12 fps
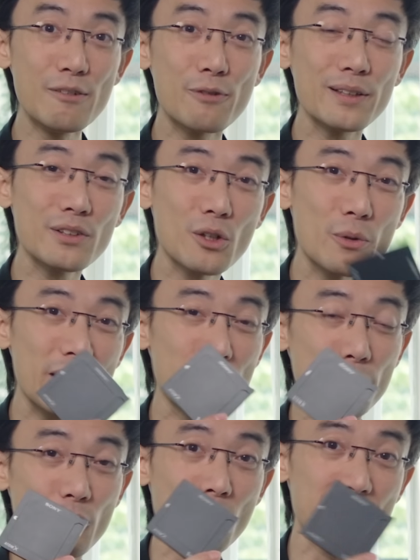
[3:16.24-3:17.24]
even though
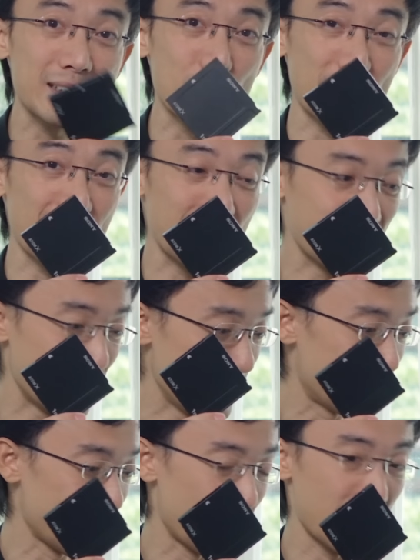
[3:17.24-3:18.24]
if you got something like
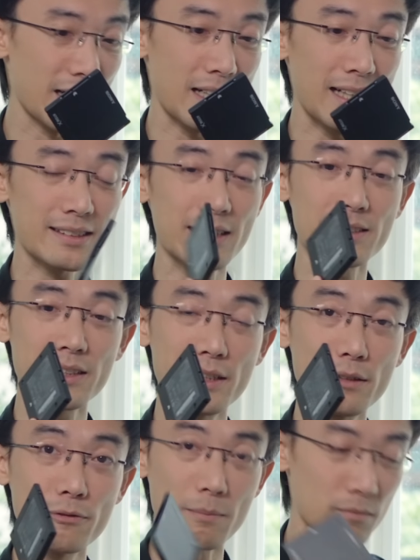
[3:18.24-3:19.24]
this,
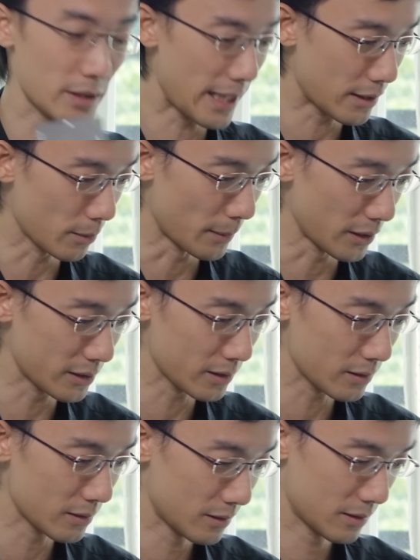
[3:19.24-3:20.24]
SSD from Atomos,